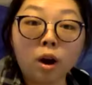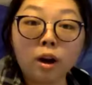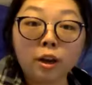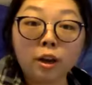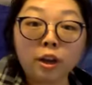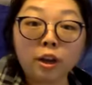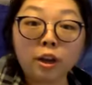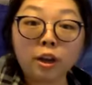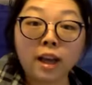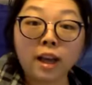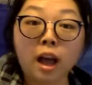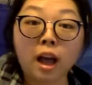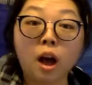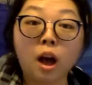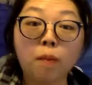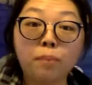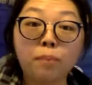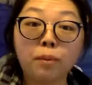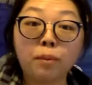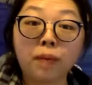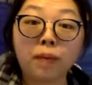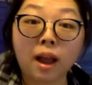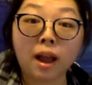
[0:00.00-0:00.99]
you can
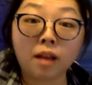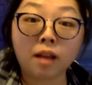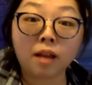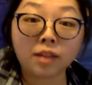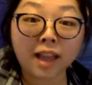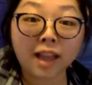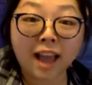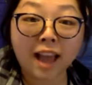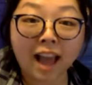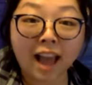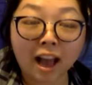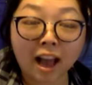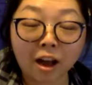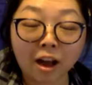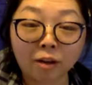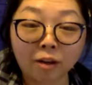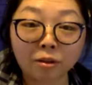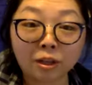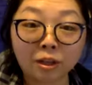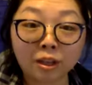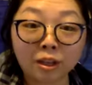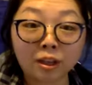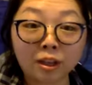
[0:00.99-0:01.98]
help around the
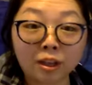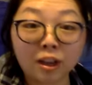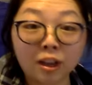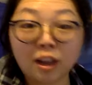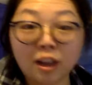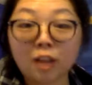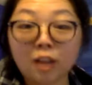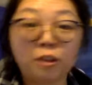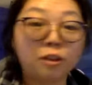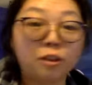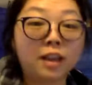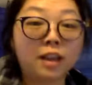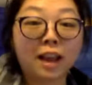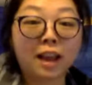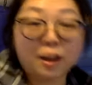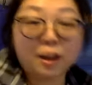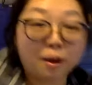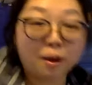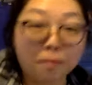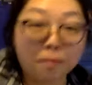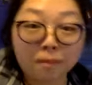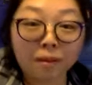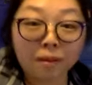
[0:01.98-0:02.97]
house so that
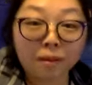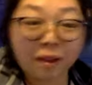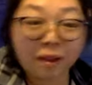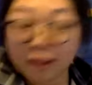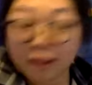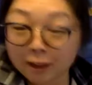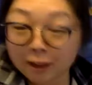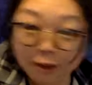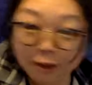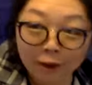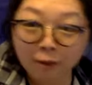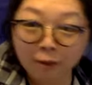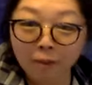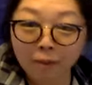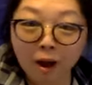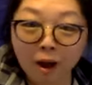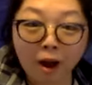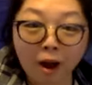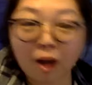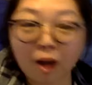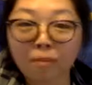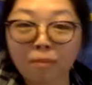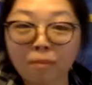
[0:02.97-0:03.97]
your
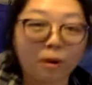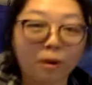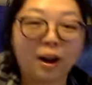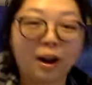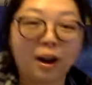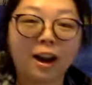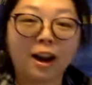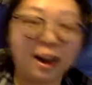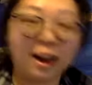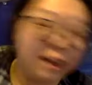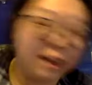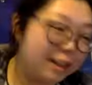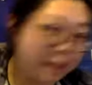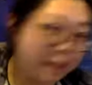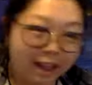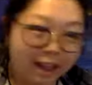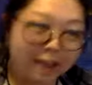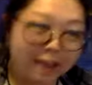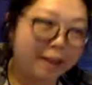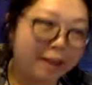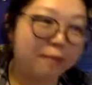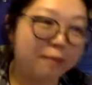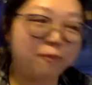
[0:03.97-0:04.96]
mom or
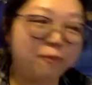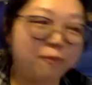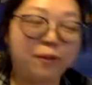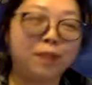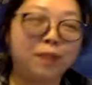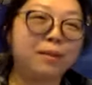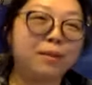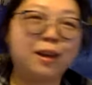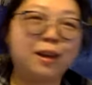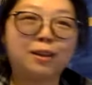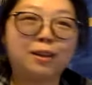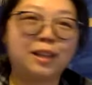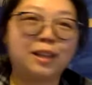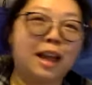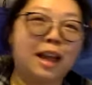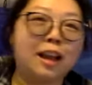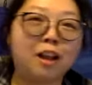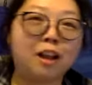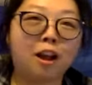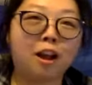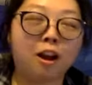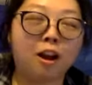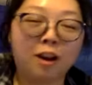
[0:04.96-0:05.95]
any females
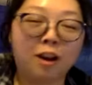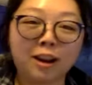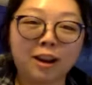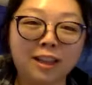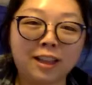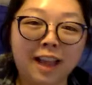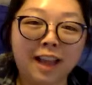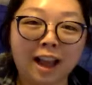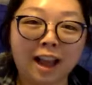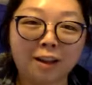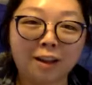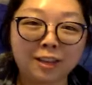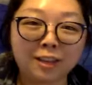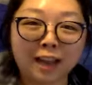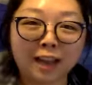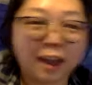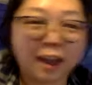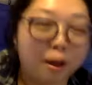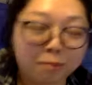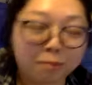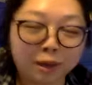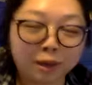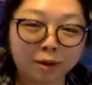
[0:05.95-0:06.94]
that are in the house that
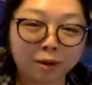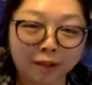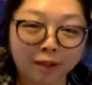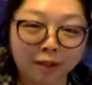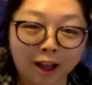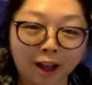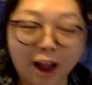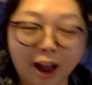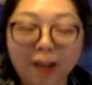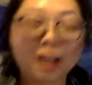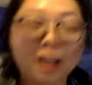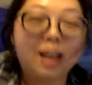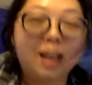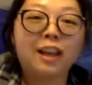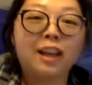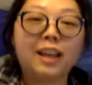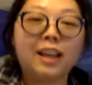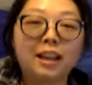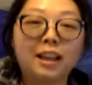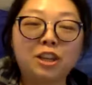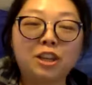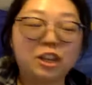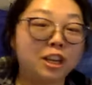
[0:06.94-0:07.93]
helps you a lot
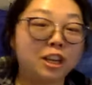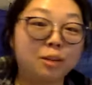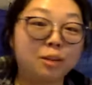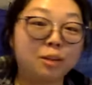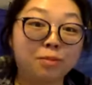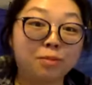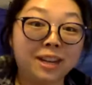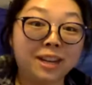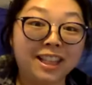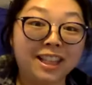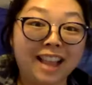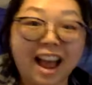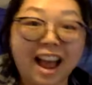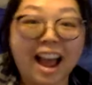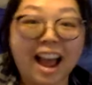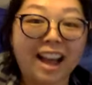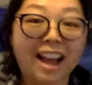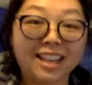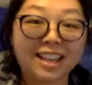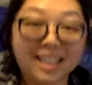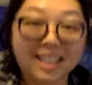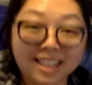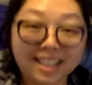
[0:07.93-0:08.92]
can just
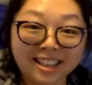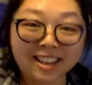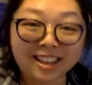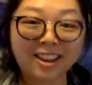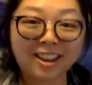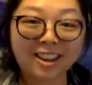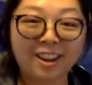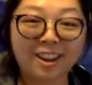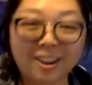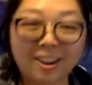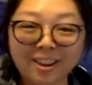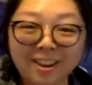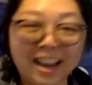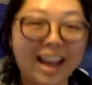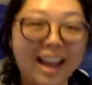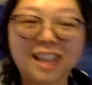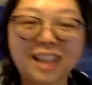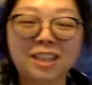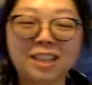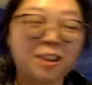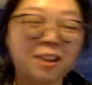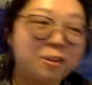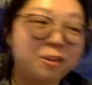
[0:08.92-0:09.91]
relax. Okay,
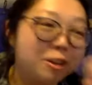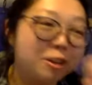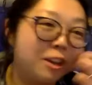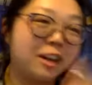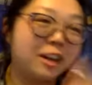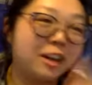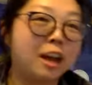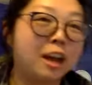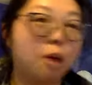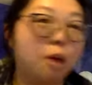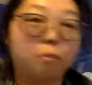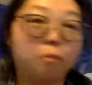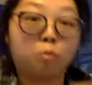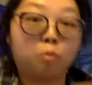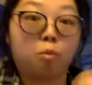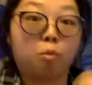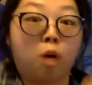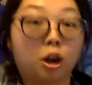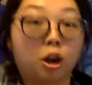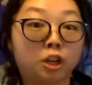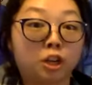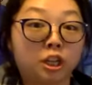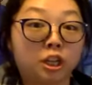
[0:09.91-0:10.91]
so you can help
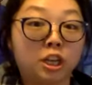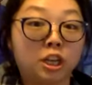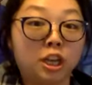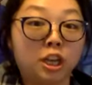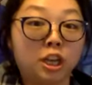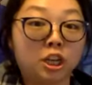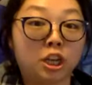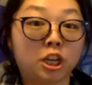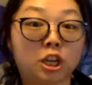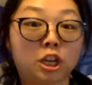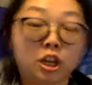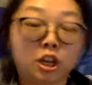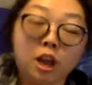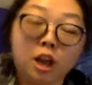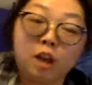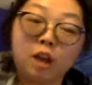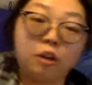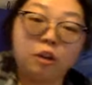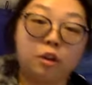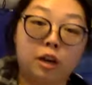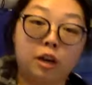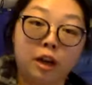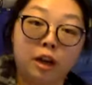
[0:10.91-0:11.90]
wash the dishes,
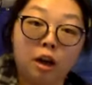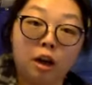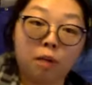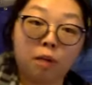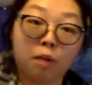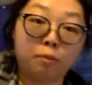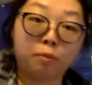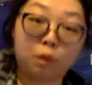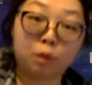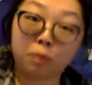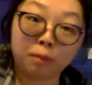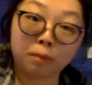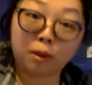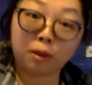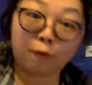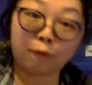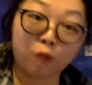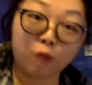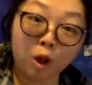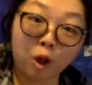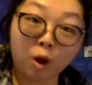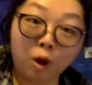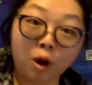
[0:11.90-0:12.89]
you can help sweep the
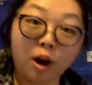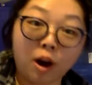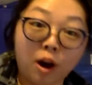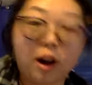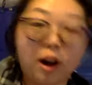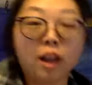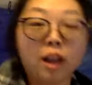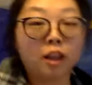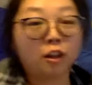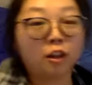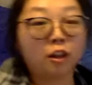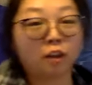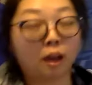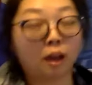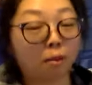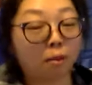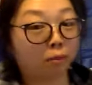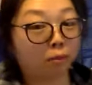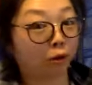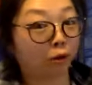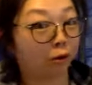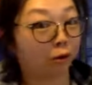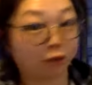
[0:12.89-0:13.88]
floor, you can
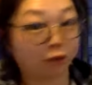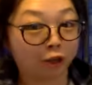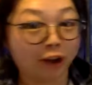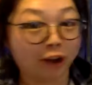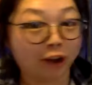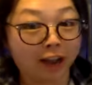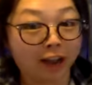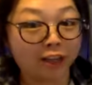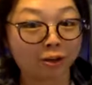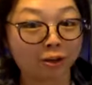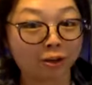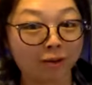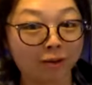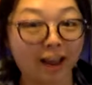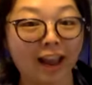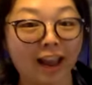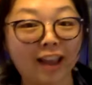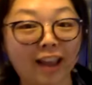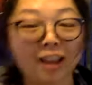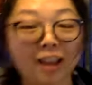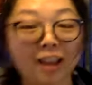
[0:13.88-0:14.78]
help throw the trash away.